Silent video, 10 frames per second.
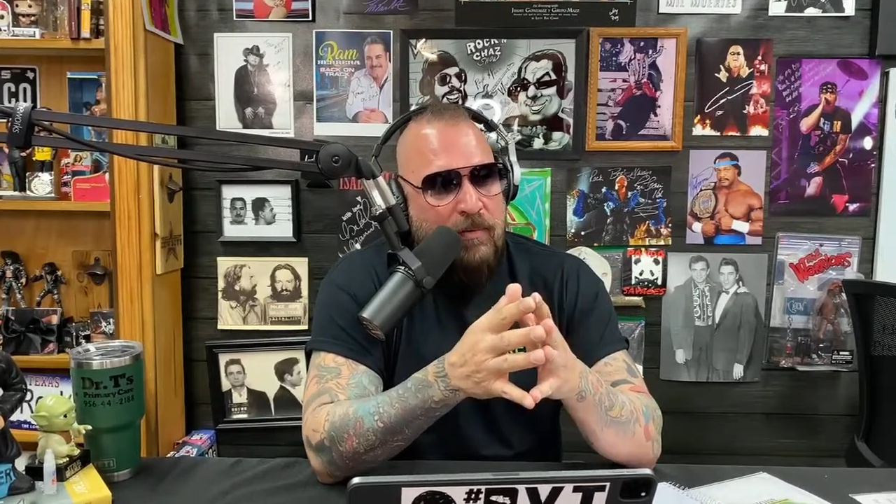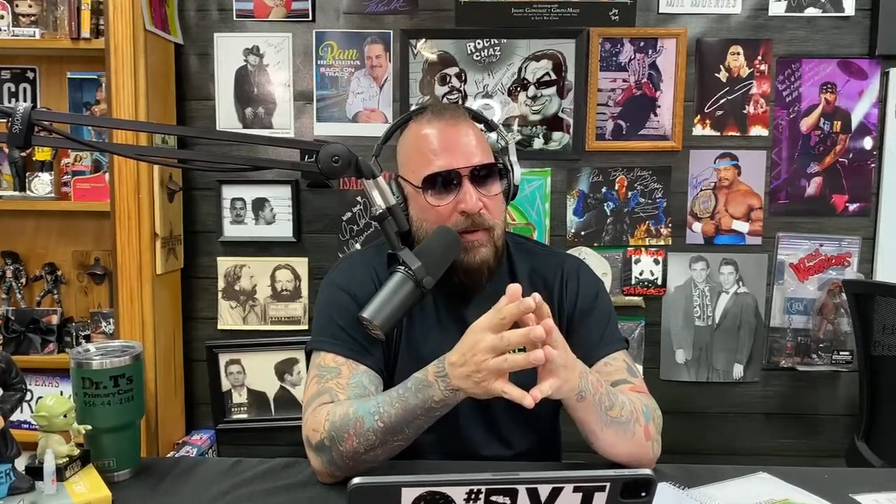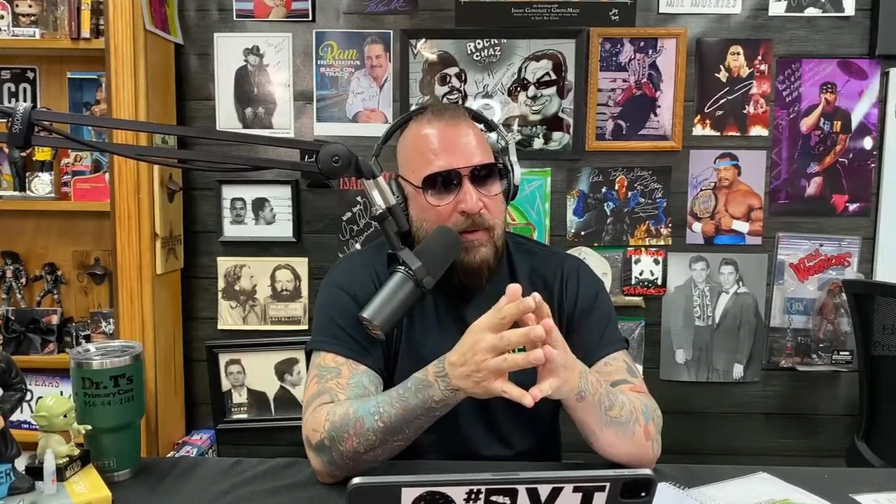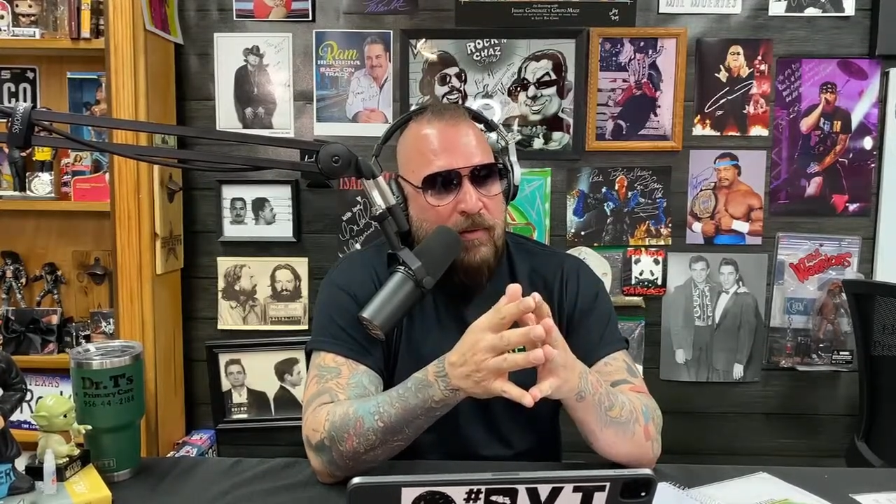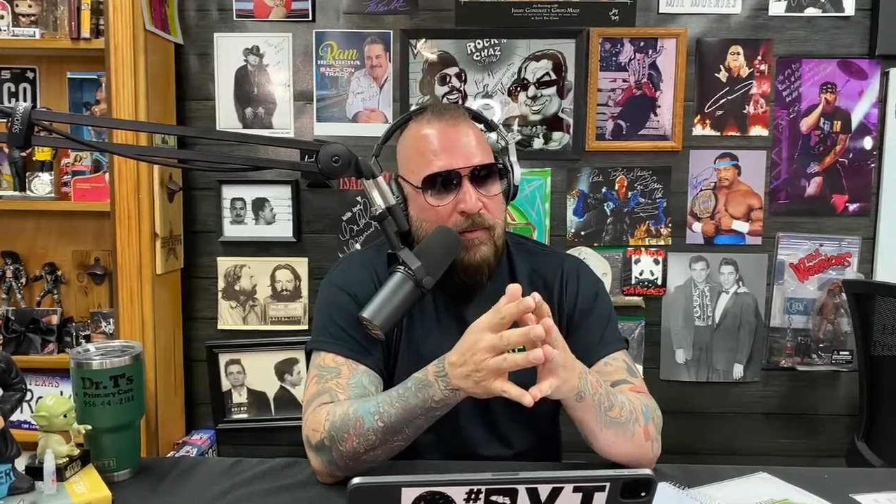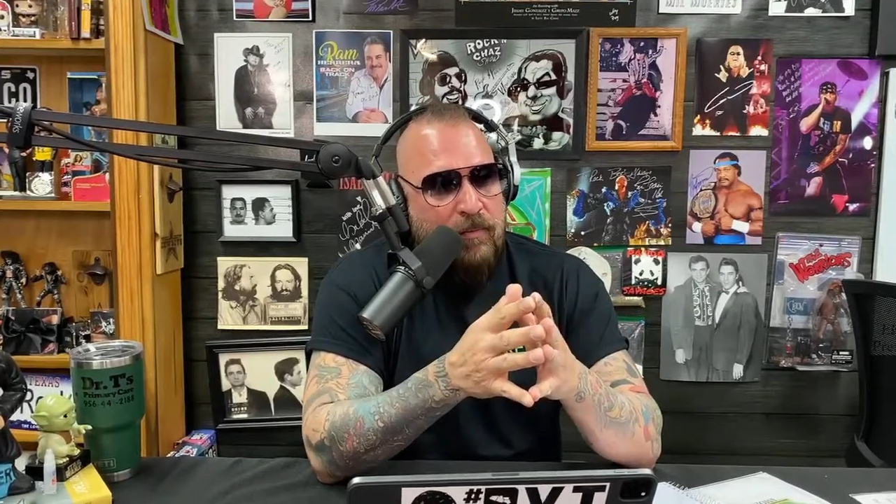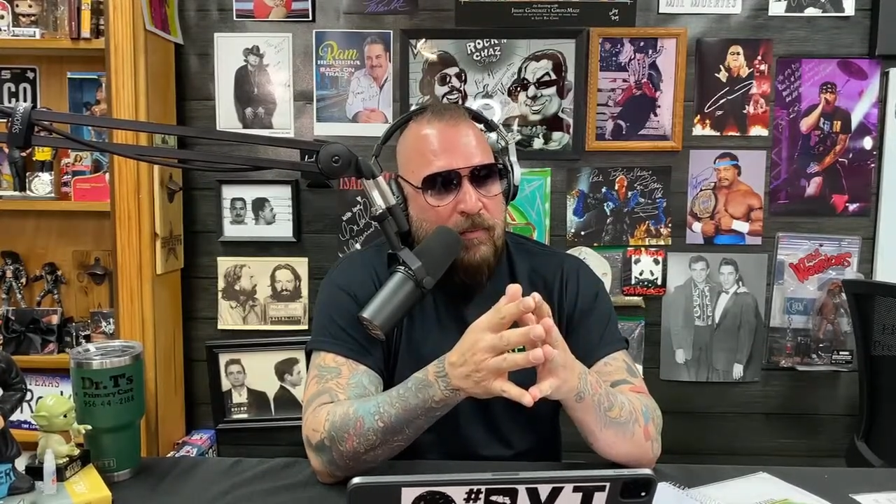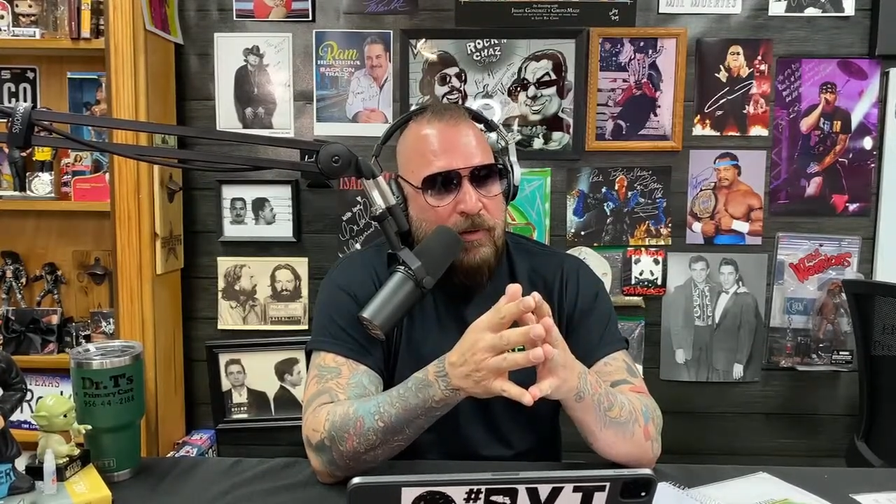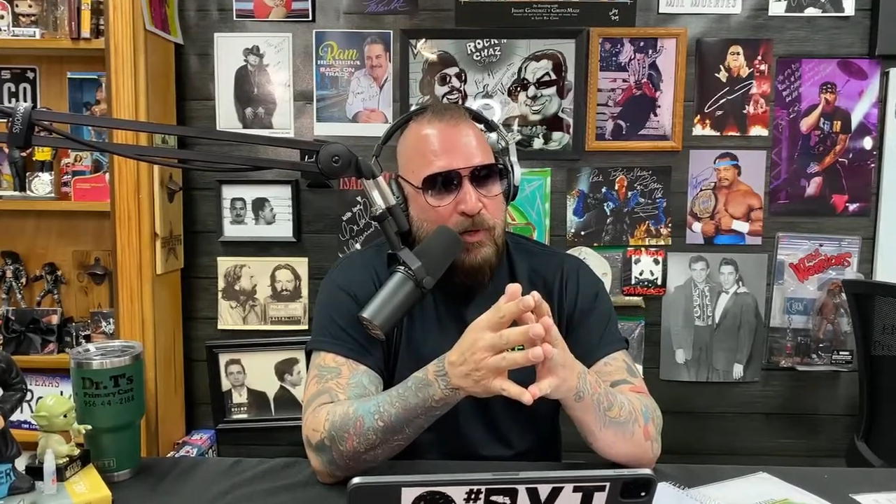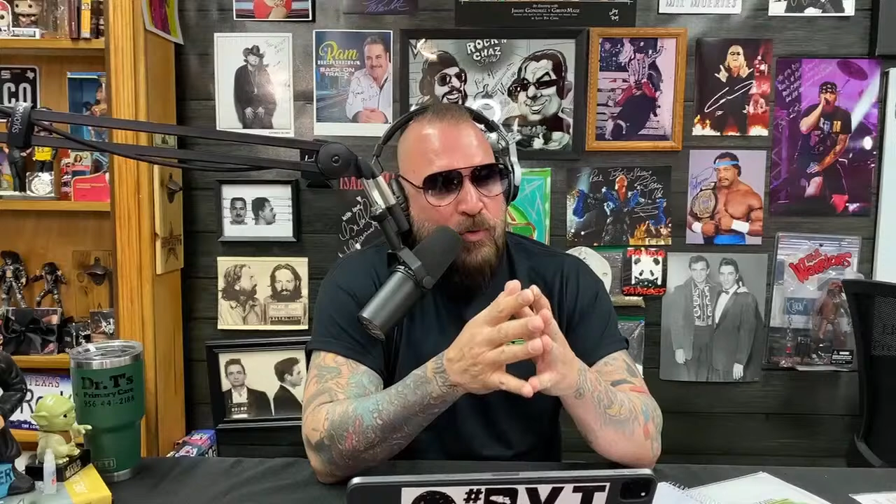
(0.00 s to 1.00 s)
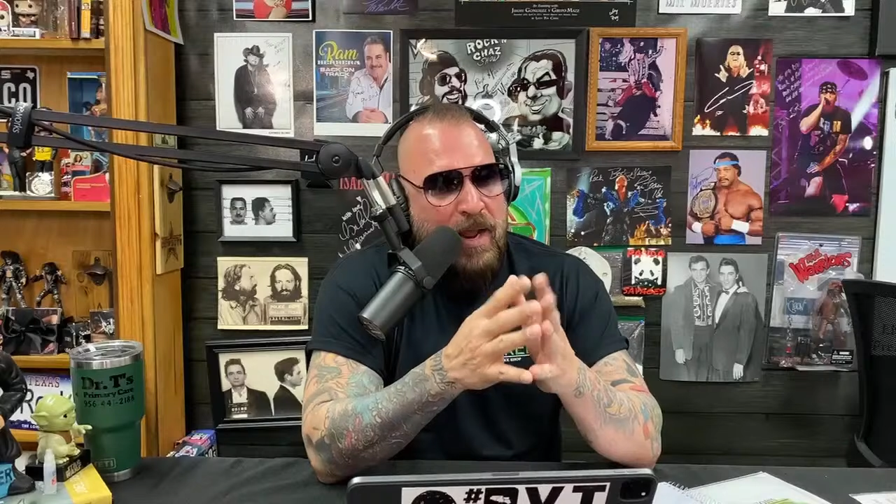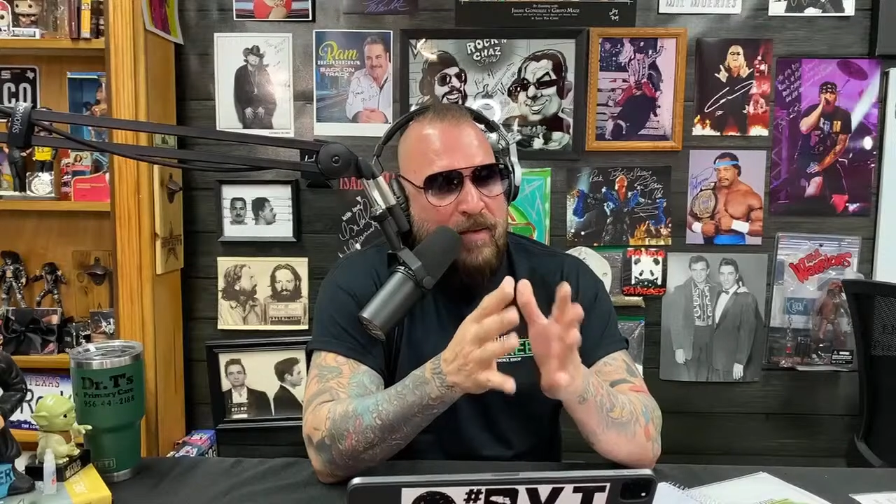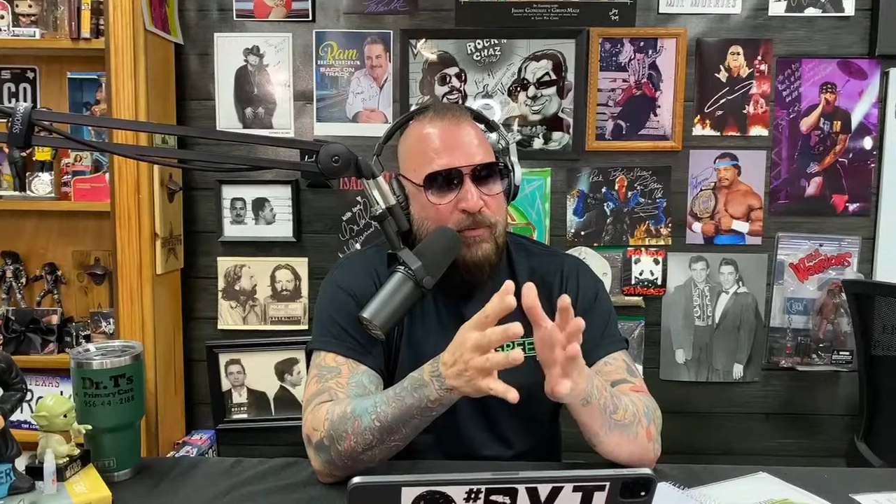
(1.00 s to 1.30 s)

What do you have